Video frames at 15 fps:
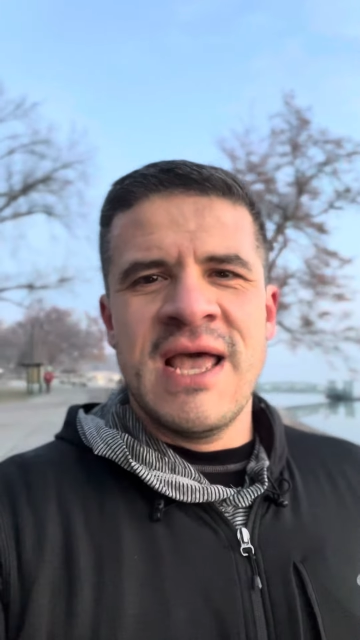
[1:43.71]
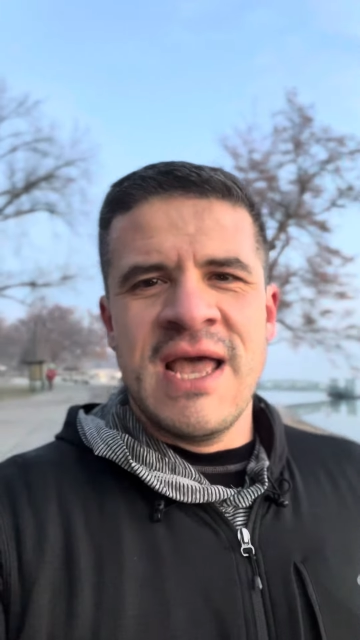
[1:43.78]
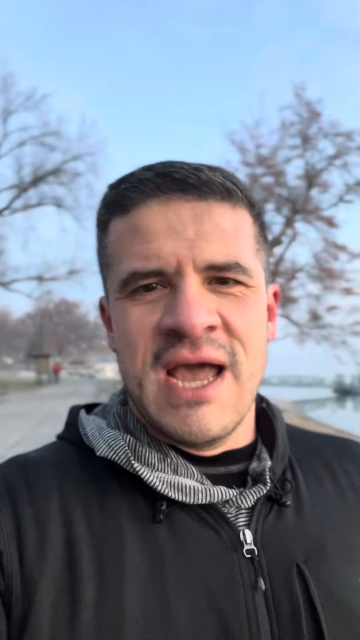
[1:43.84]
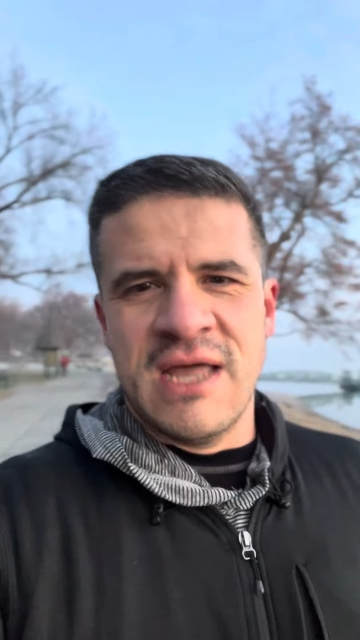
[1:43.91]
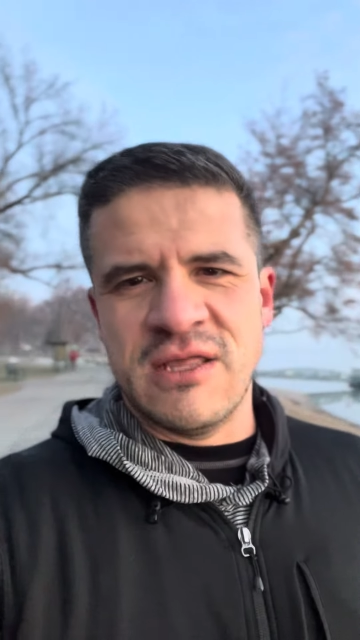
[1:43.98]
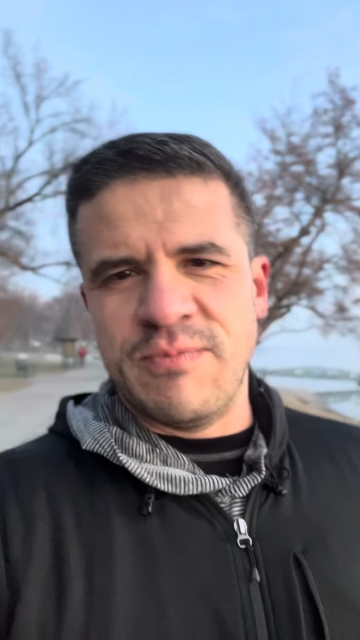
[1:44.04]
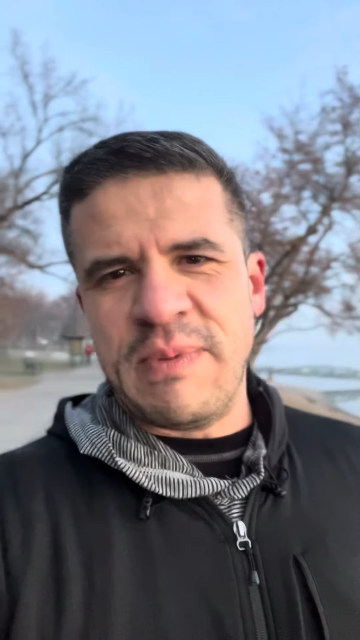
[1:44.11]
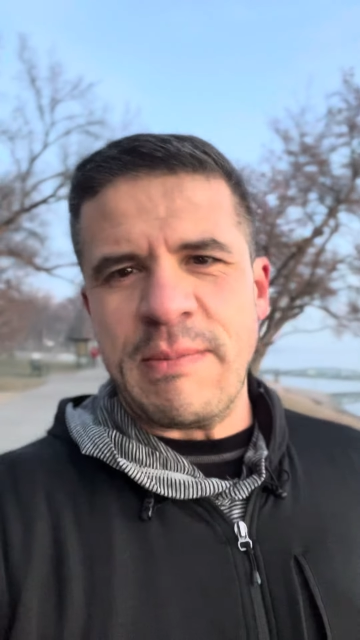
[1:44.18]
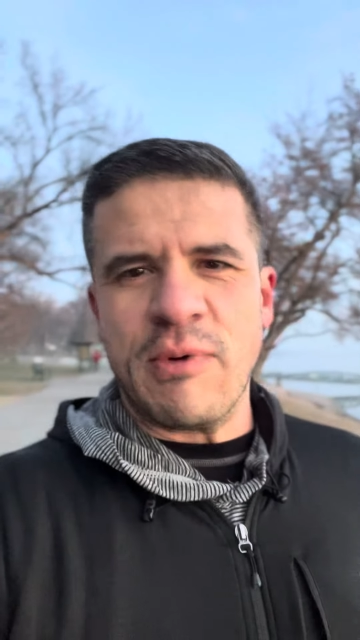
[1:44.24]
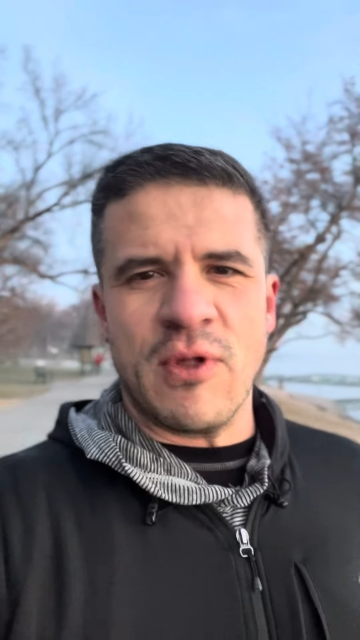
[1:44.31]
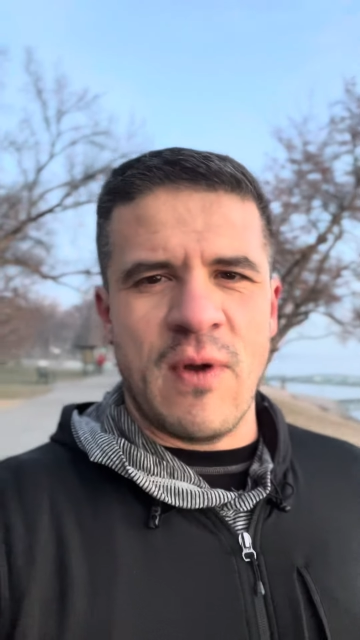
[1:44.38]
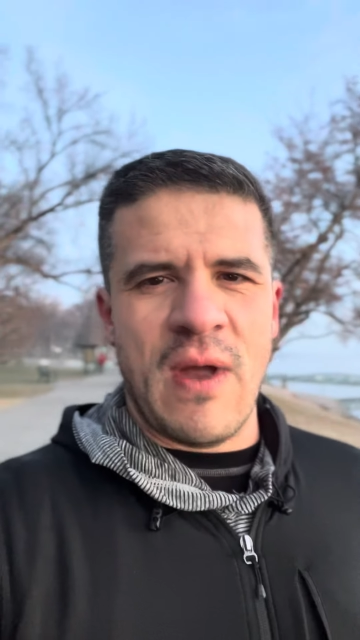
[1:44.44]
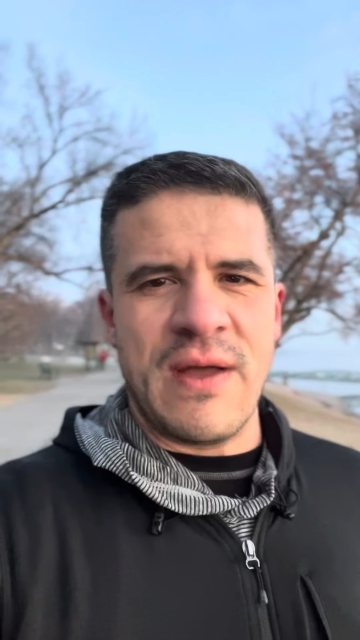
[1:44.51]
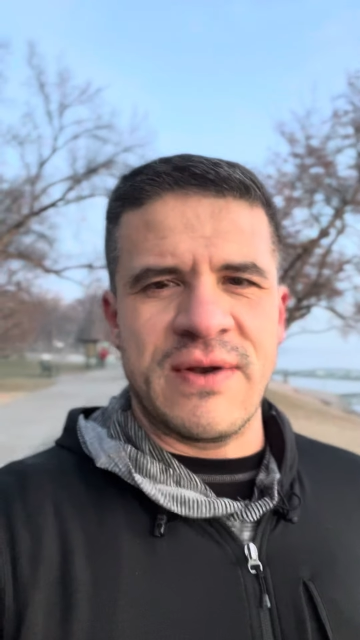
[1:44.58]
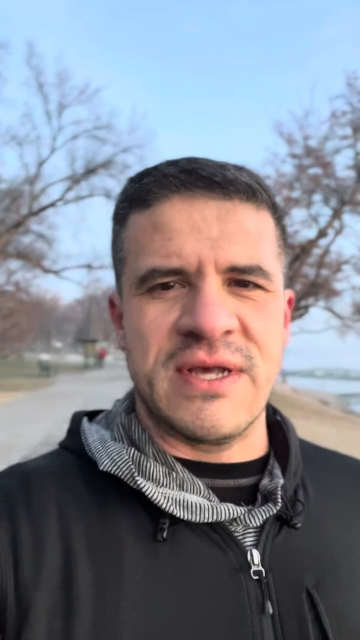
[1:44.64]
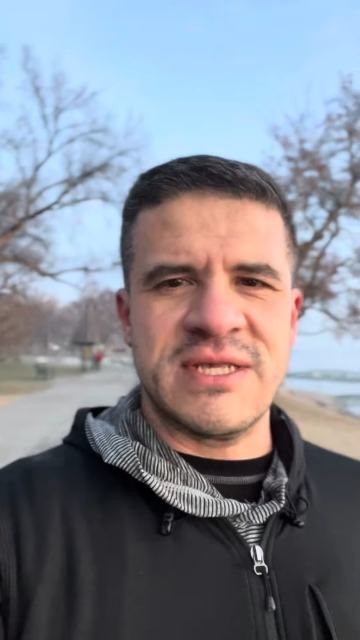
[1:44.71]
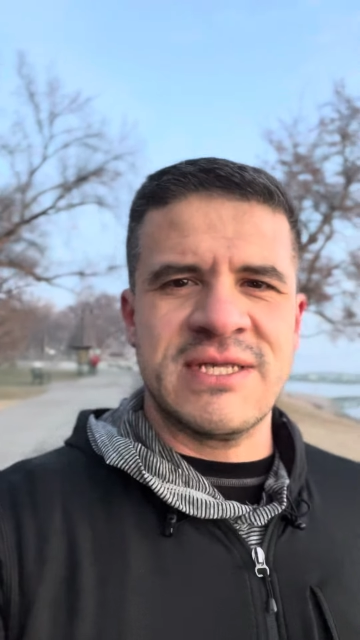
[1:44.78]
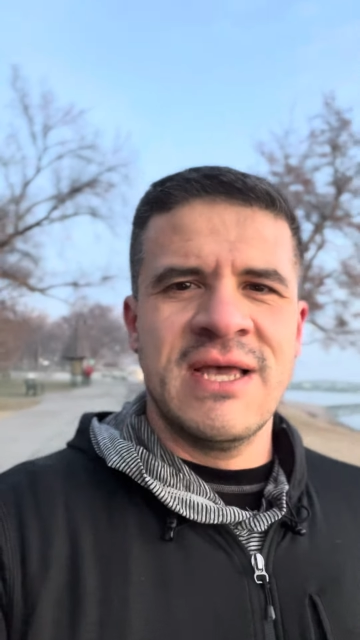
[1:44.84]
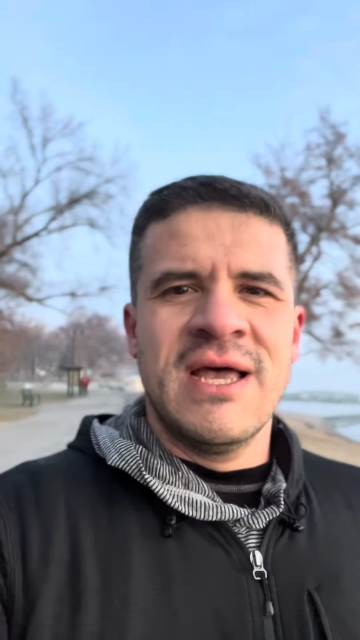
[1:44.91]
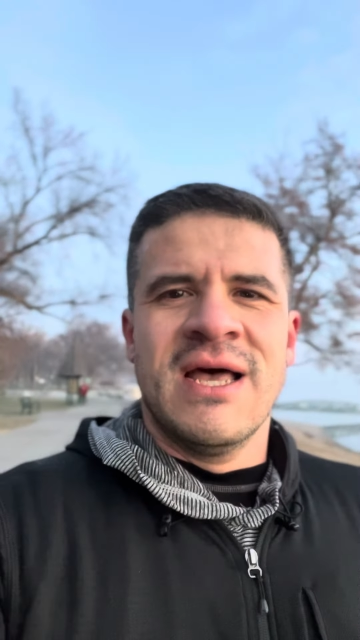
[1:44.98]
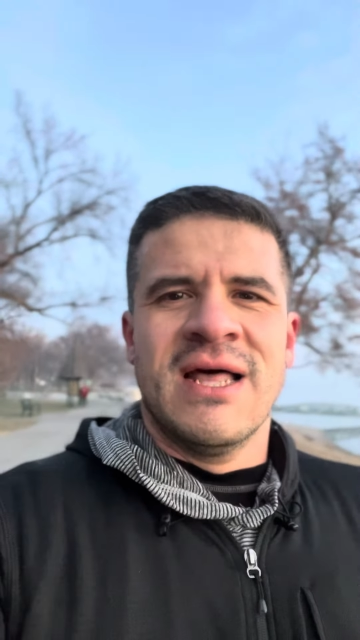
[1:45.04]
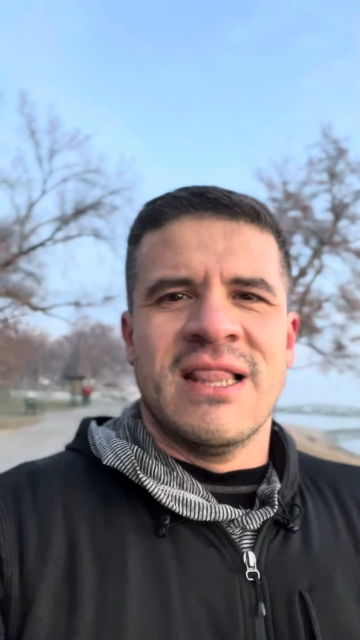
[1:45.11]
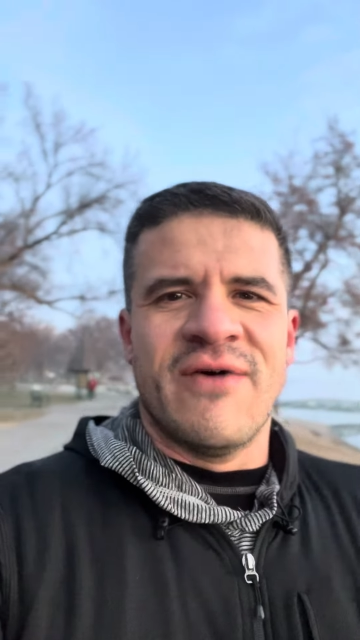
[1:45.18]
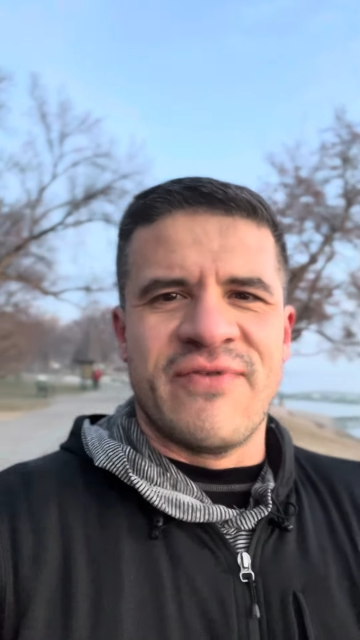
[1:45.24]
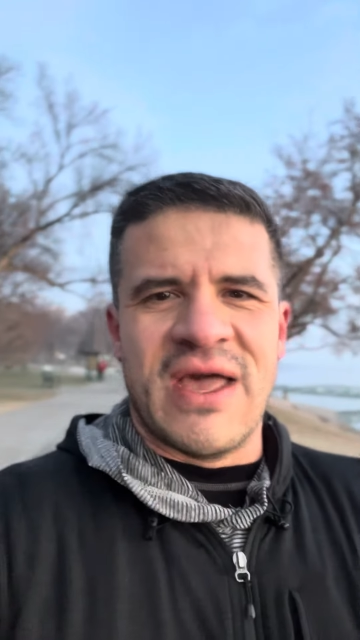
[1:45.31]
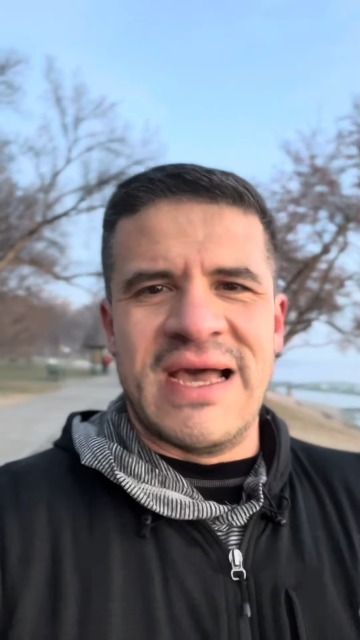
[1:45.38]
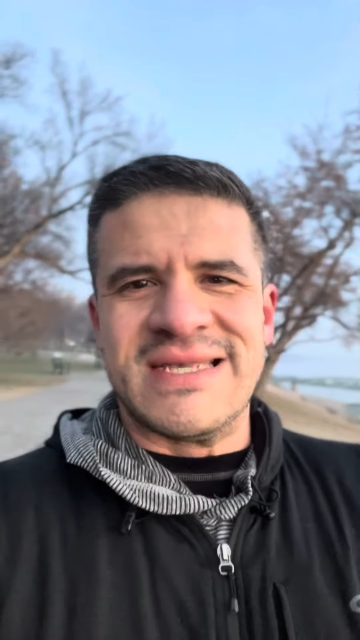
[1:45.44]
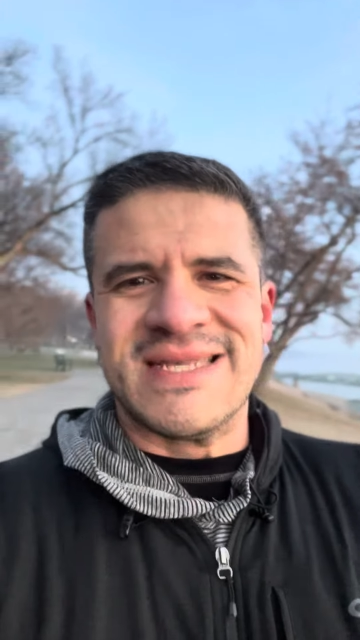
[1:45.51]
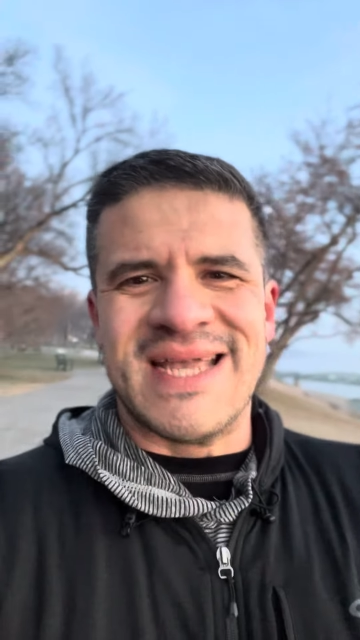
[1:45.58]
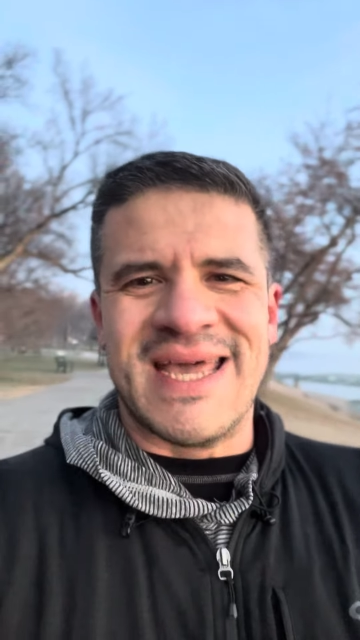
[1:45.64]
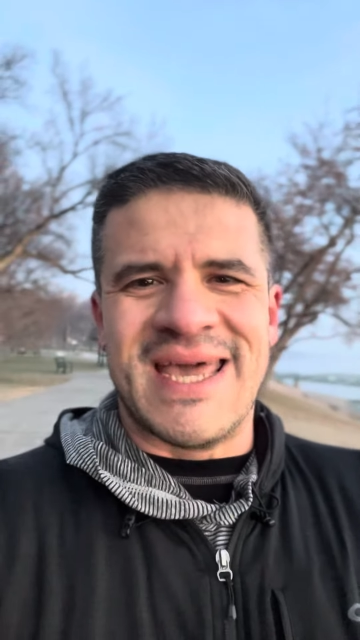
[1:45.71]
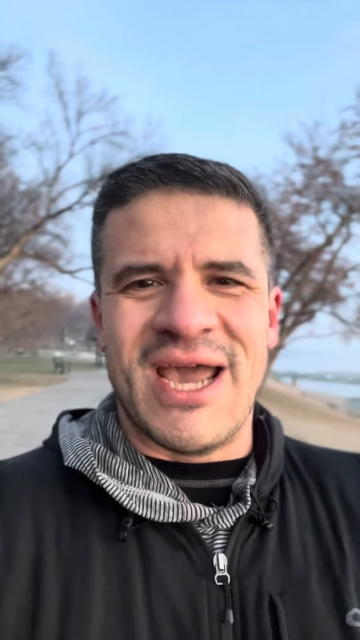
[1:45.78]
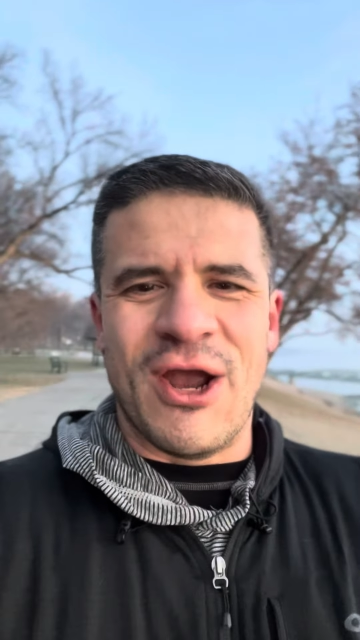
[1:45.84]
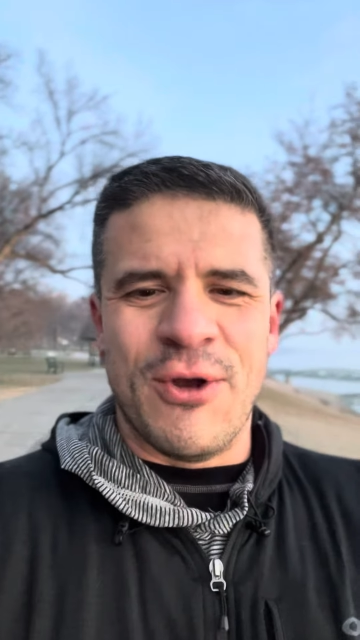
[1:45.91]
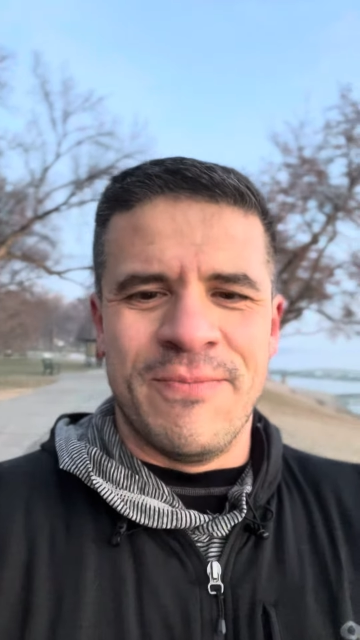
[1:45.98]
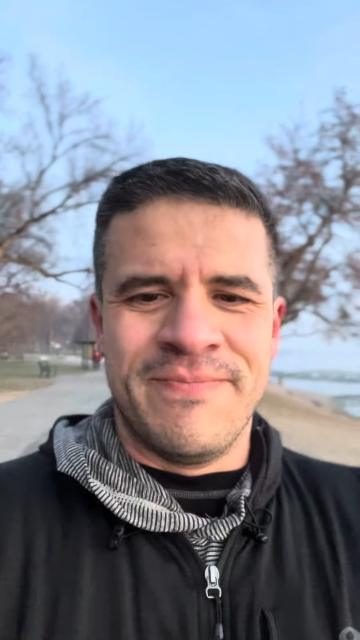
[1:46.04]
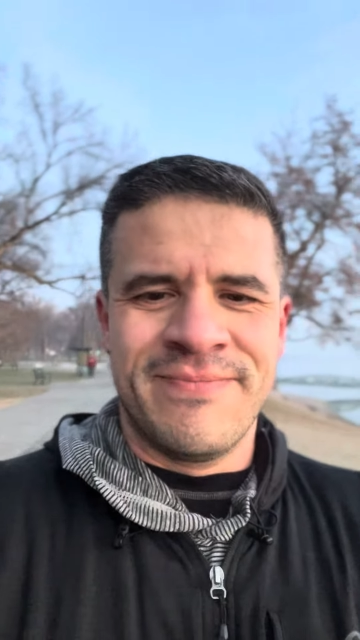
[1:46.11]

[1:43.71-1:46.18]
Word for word: and the people around us. Love you guys. Take care.